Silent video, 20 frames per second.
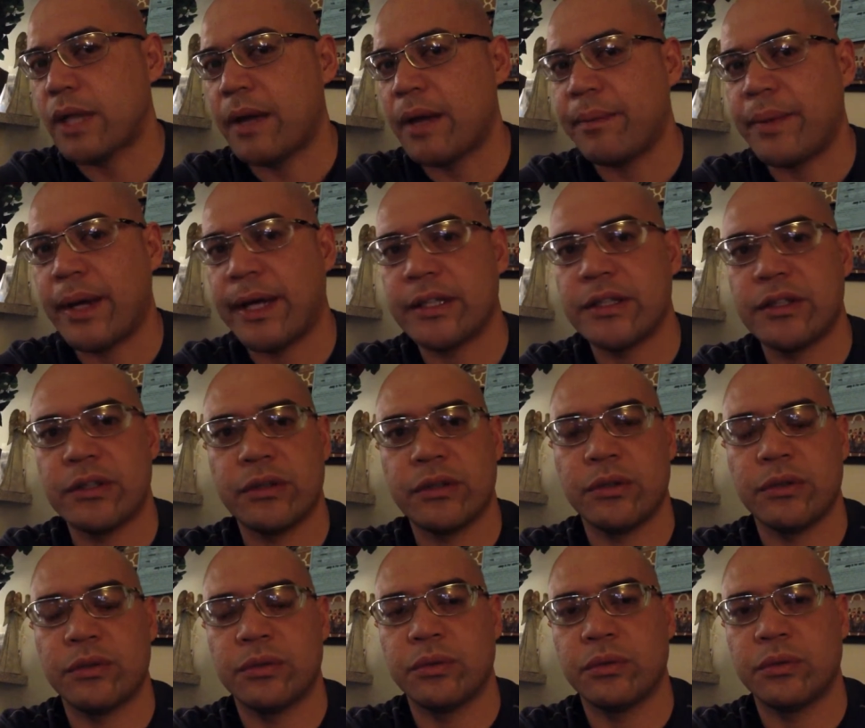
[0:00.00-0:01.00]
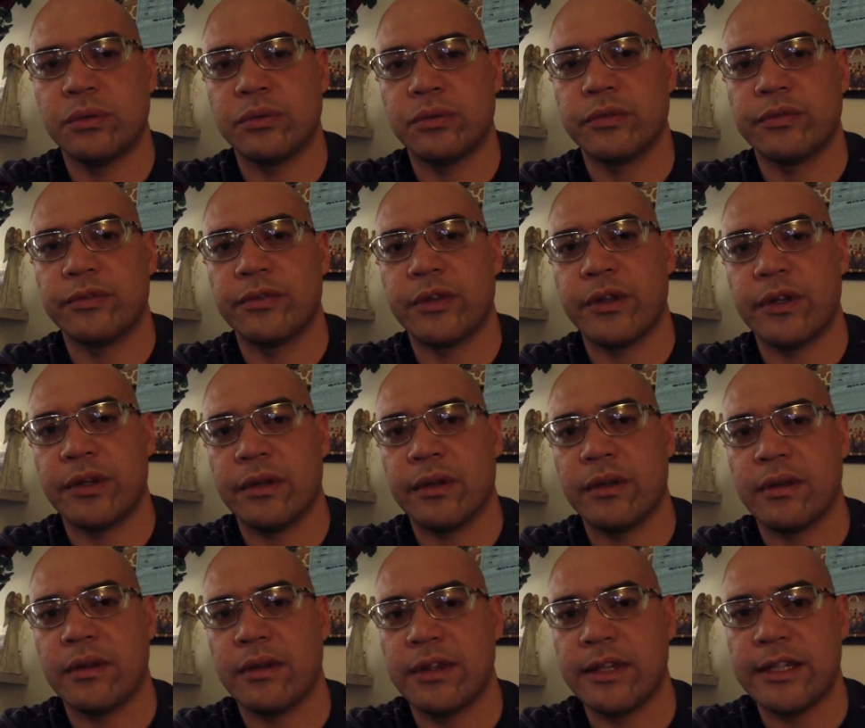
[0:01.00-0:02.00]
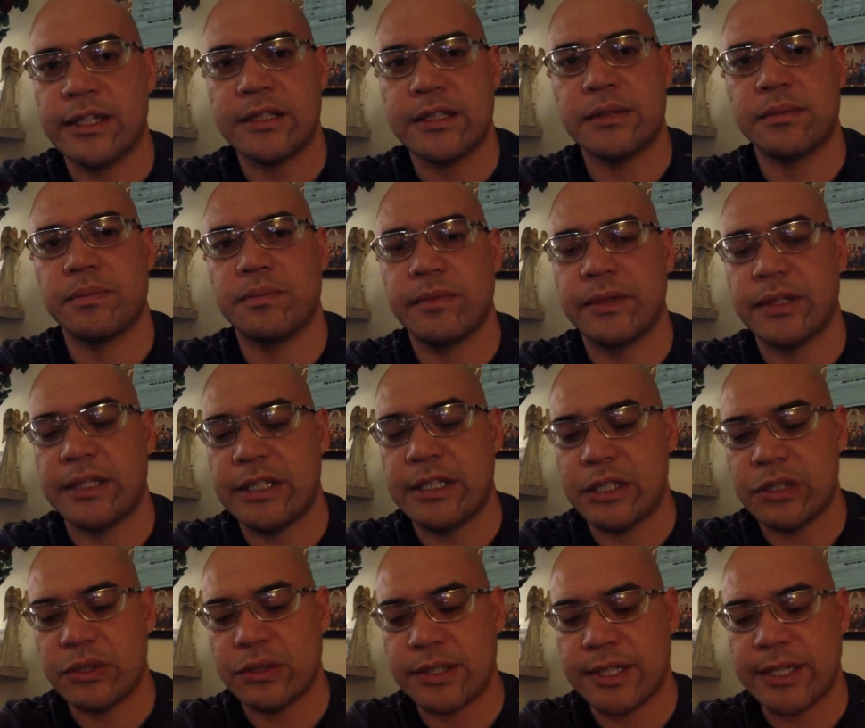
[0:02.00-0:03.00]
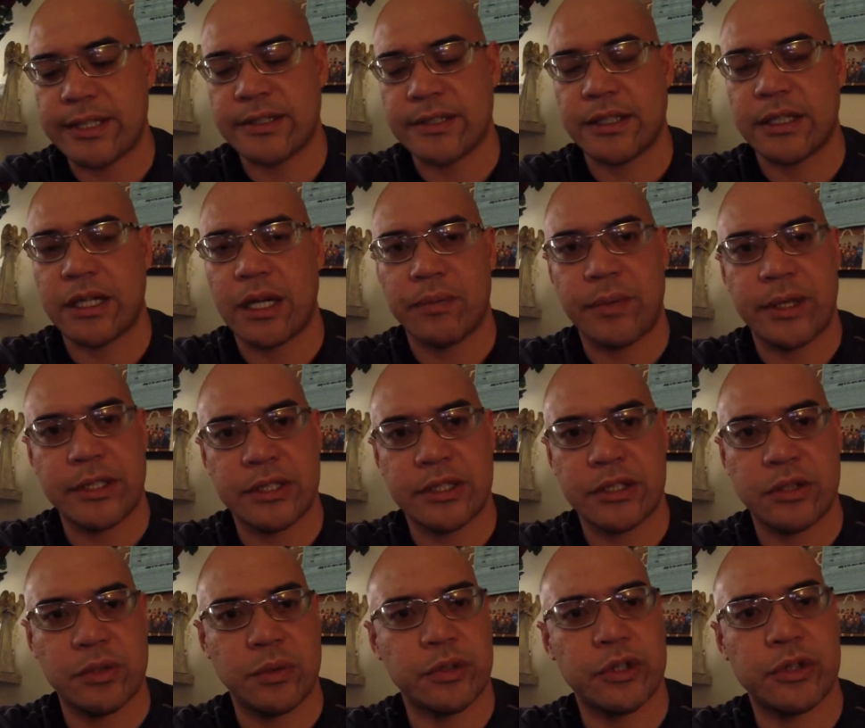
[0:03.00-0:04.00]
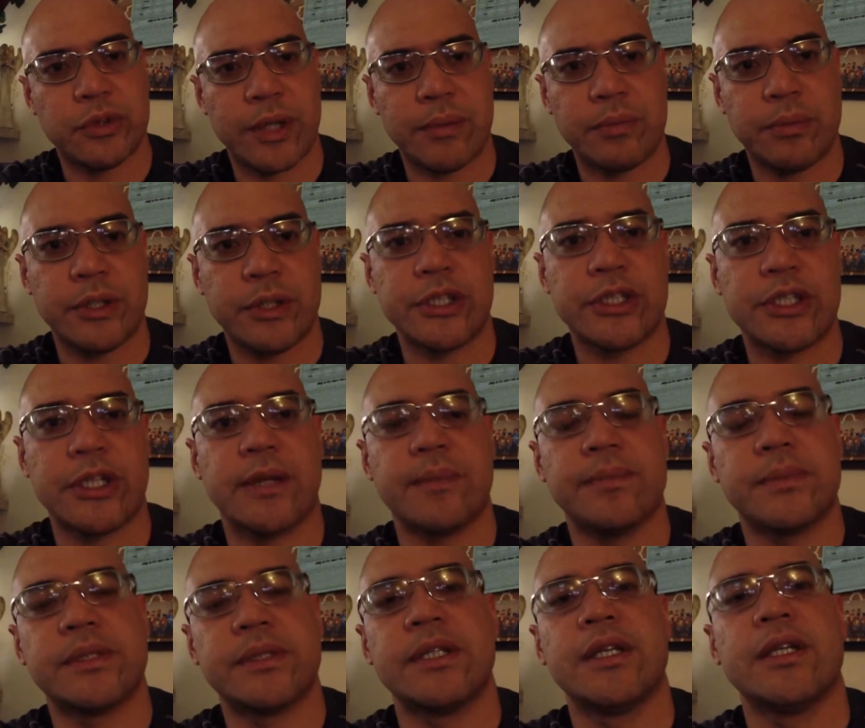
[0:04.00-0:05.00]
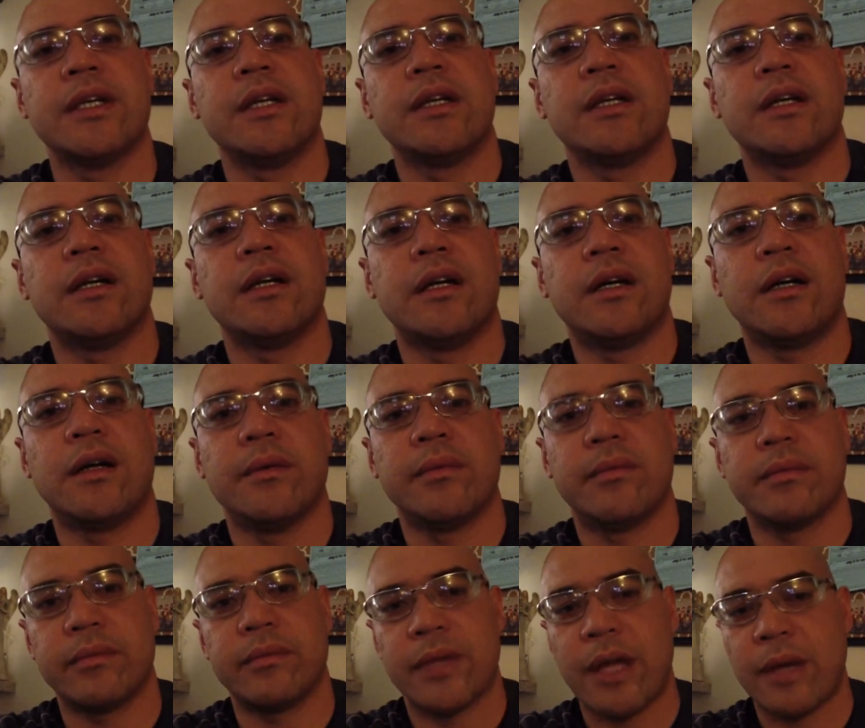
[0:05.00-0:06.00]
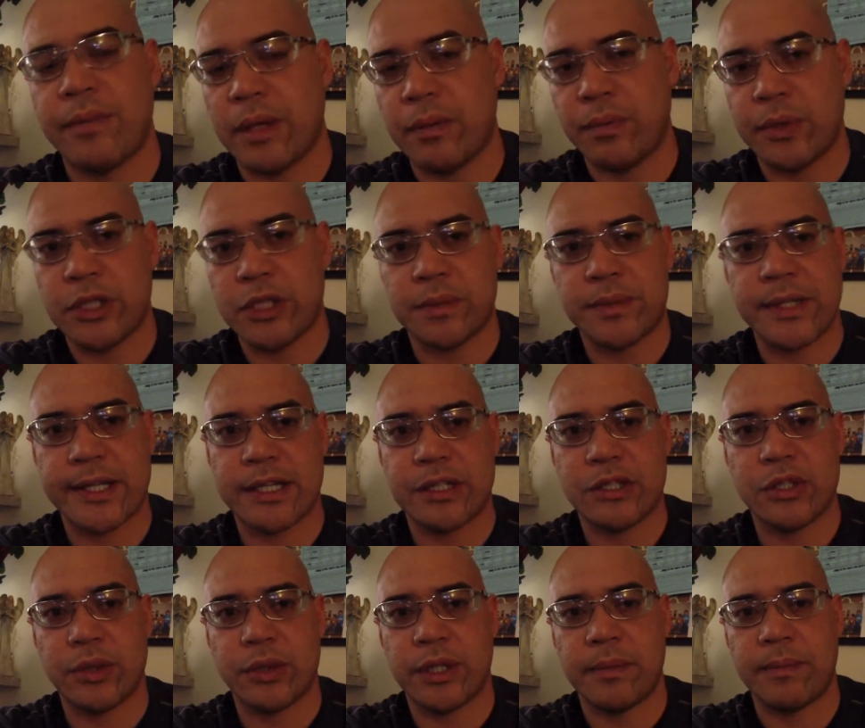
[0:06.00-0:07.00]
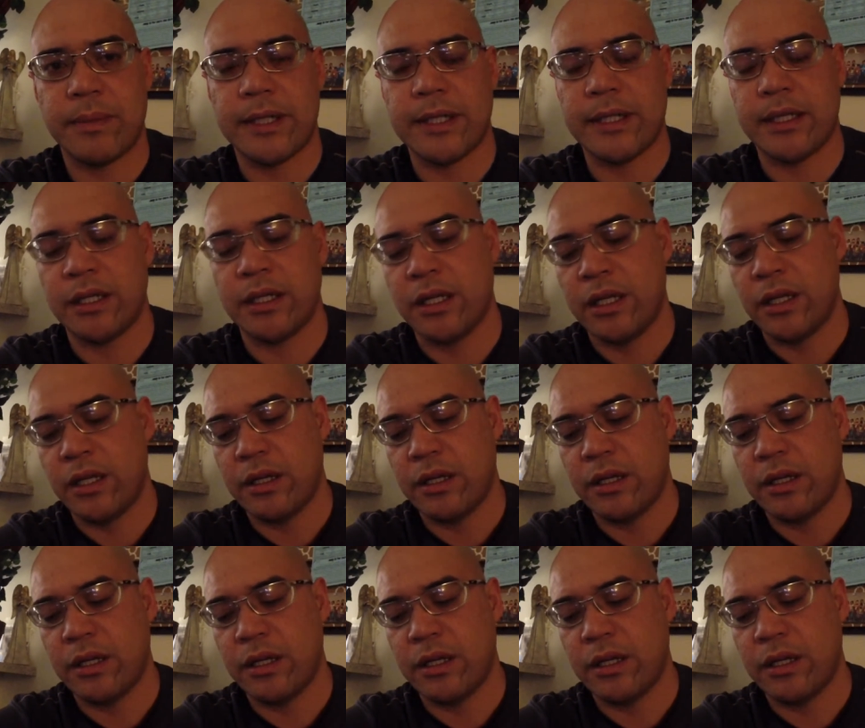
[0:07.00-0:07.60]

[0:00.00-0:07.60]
might do, for this initial testing, I might just do straight push-ups. How many push-ups I can do in a minute.